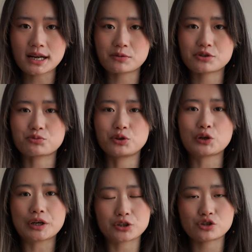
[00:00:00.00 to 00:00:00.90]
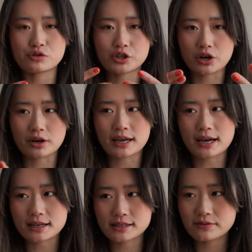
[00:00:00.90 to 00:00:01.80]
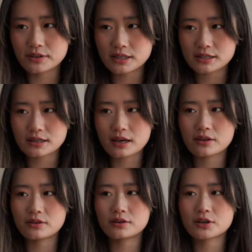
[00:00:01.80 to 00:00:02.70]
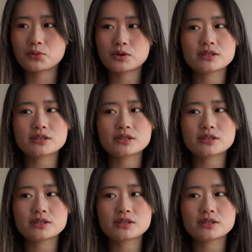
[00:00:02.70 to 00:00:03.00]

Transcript: I was looking to share an activity together